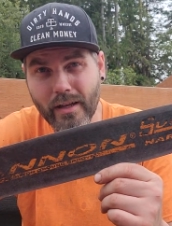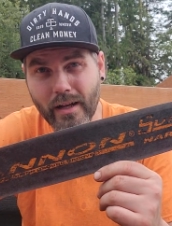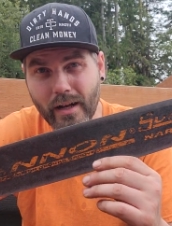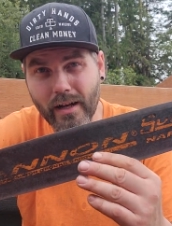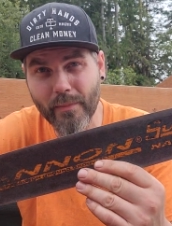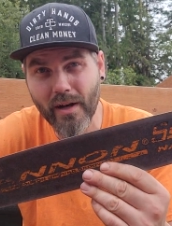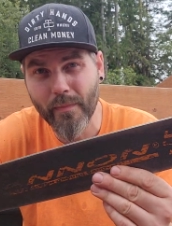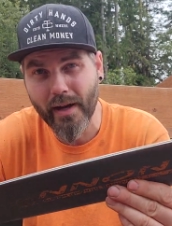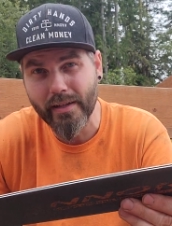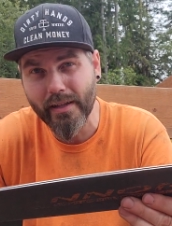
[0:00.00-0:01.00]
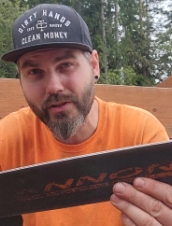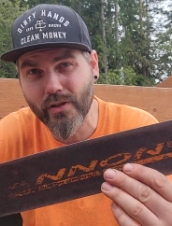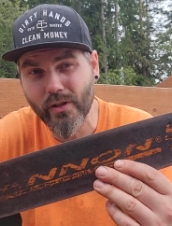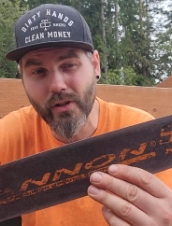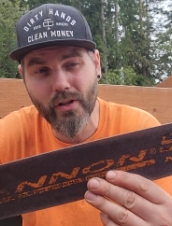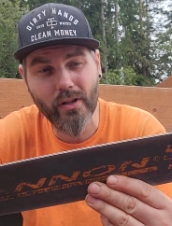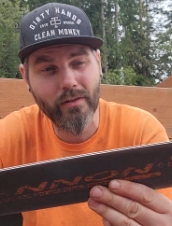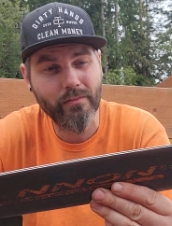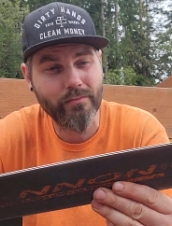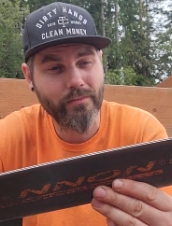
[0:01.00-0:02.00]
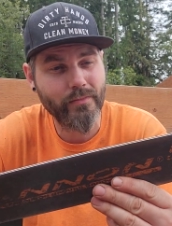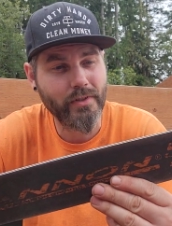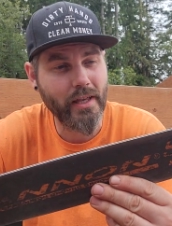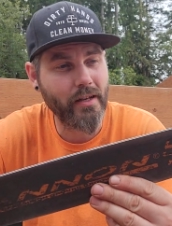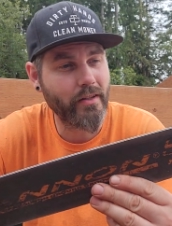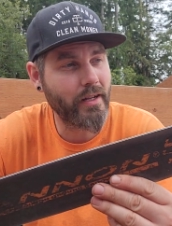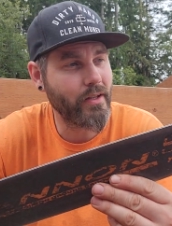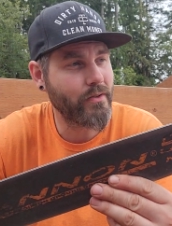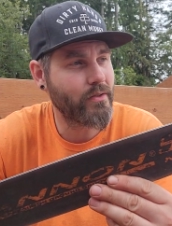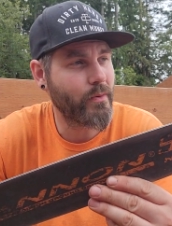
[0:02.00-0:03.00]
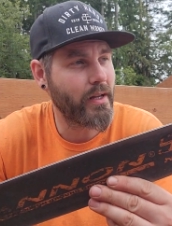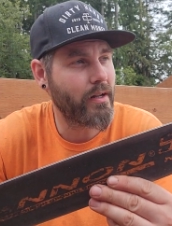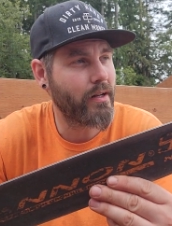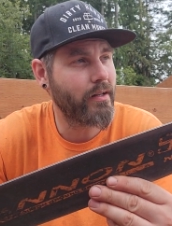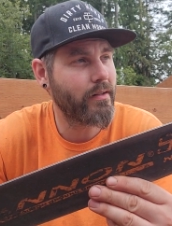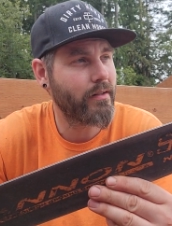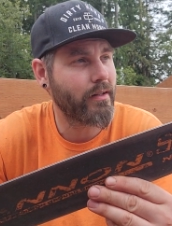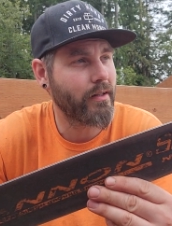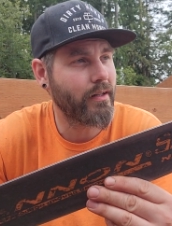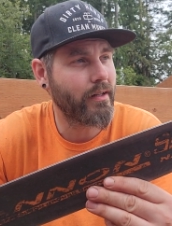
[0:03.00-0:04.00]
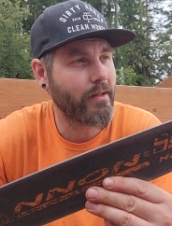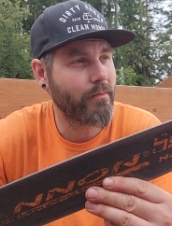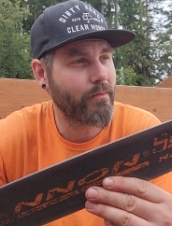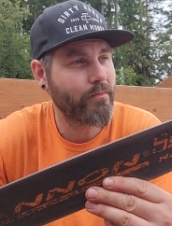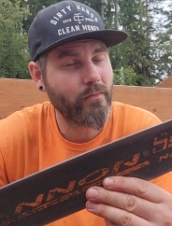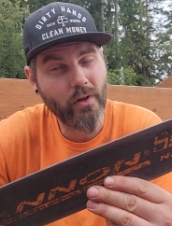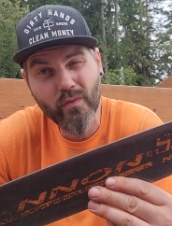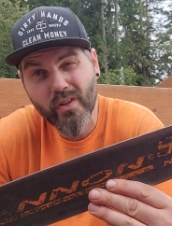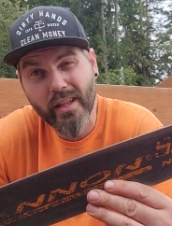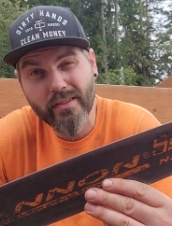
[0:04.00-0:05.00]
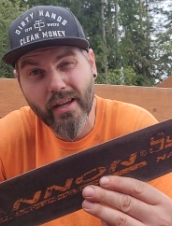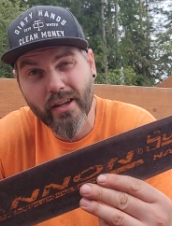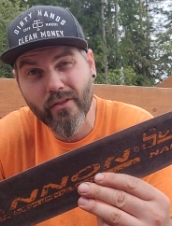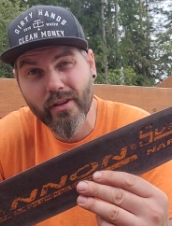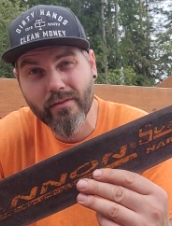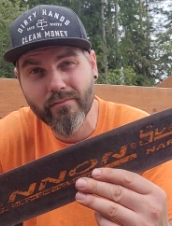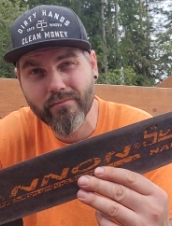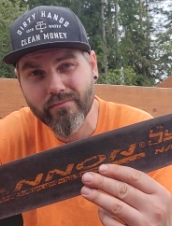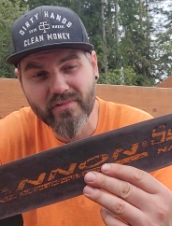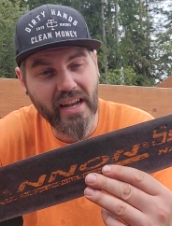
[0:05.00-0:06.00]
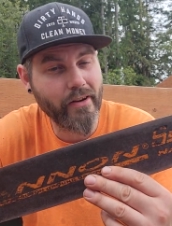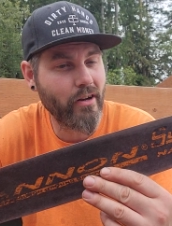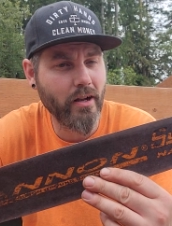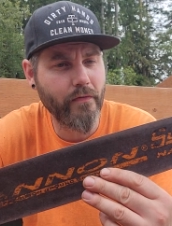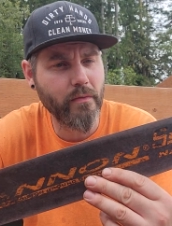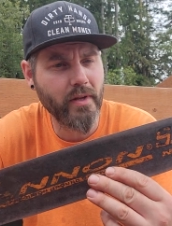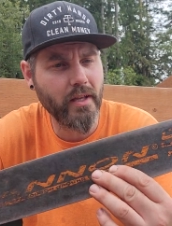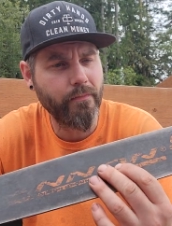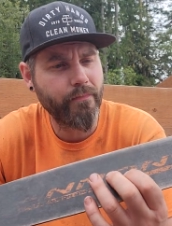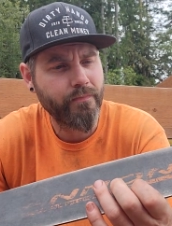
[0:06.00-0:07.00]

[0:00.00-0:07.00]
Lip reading: on my digital scale that I use to weigh it on. Hopefully that's accurate. It's accurate enough for me.